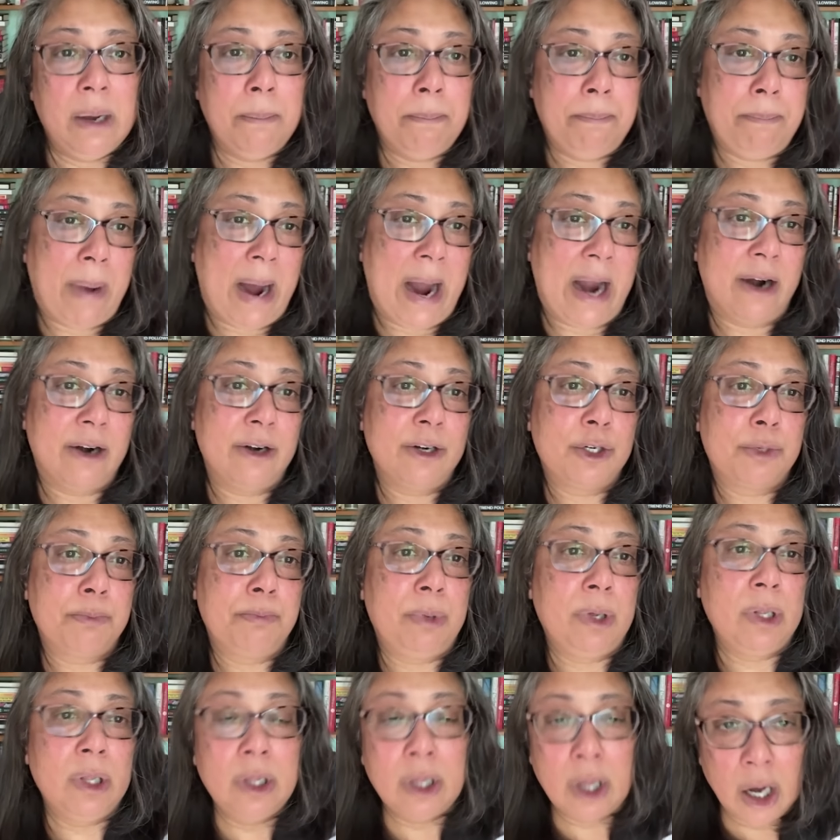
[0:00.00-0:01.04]
Buyers
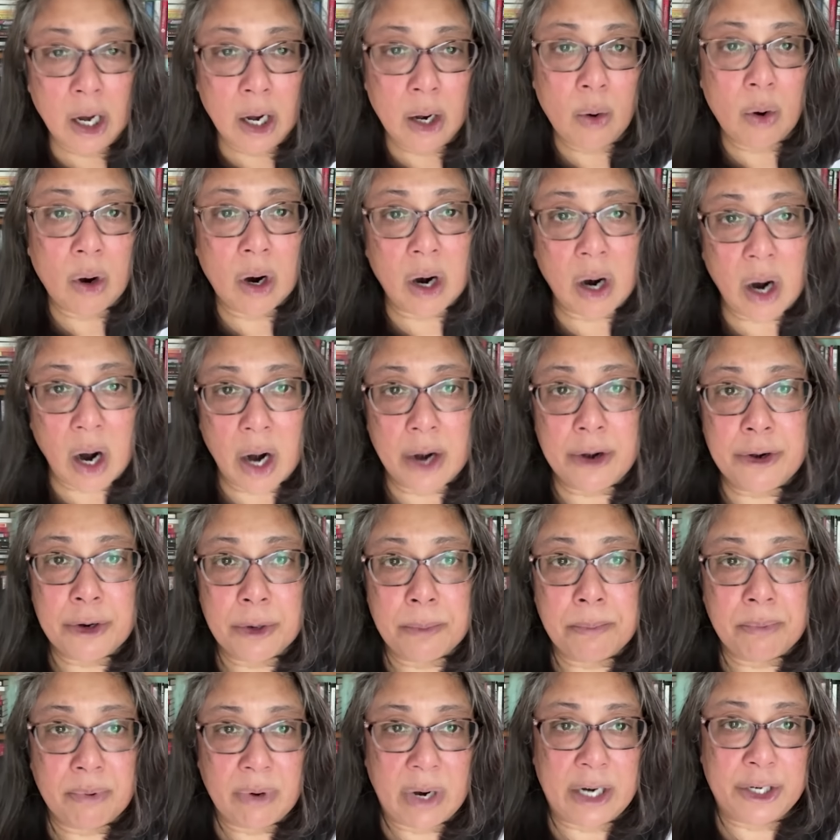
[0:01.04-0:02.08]
below are under
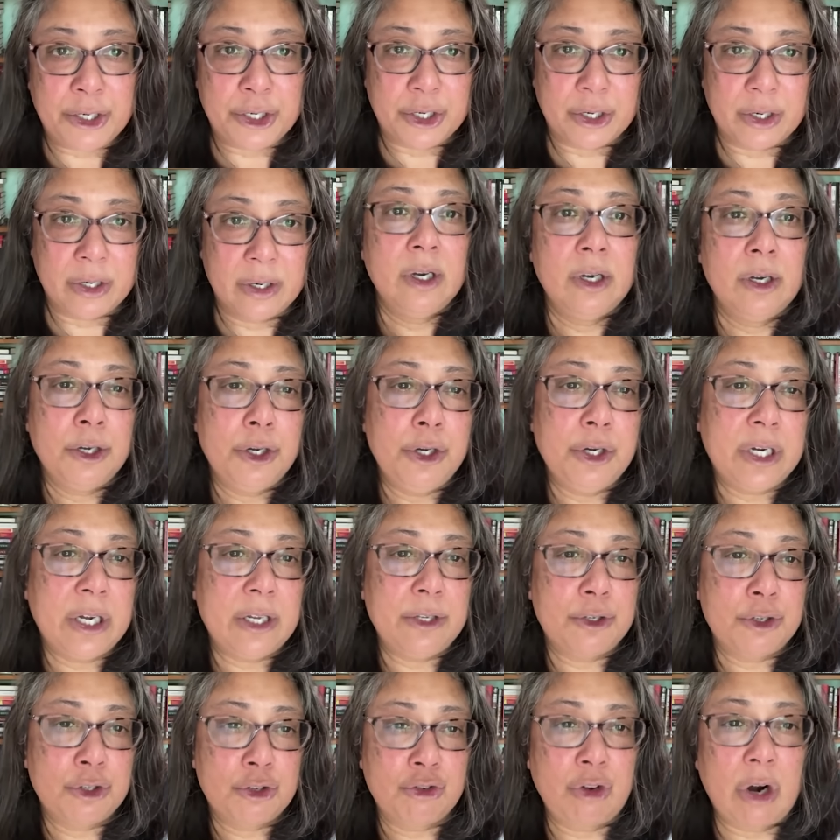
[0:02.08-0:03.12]
pressure. You can
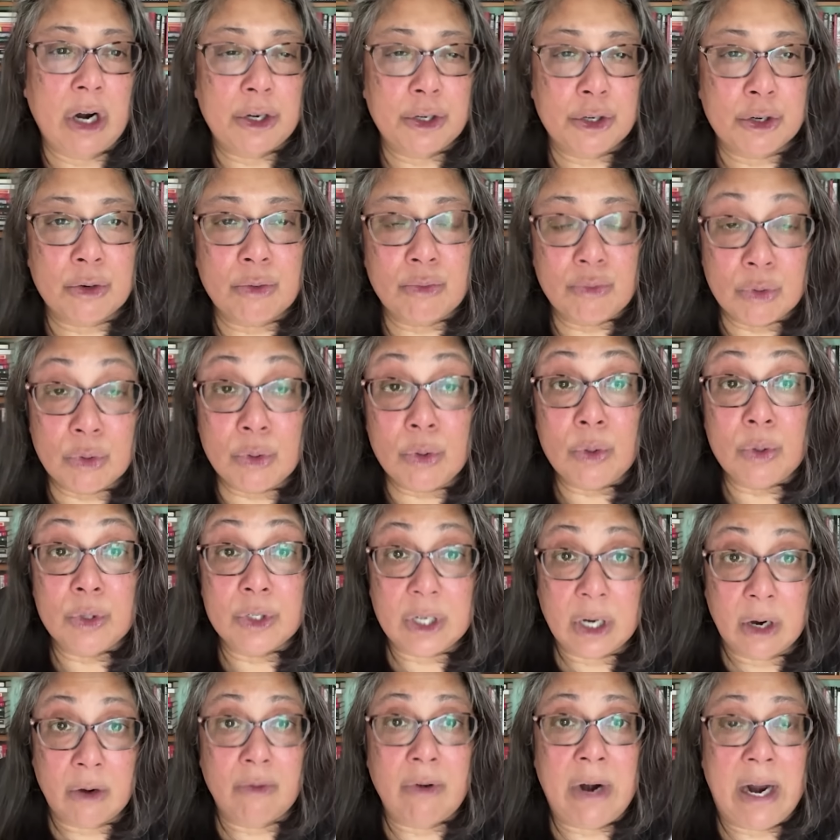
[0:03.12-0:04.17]
structure rules
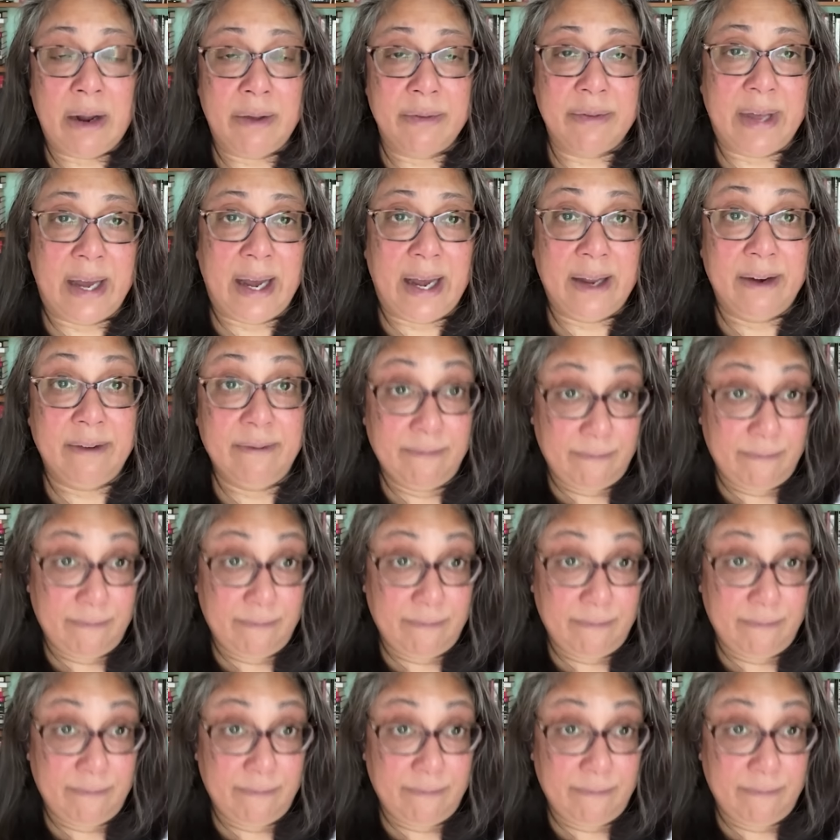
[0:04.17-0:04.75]
around that.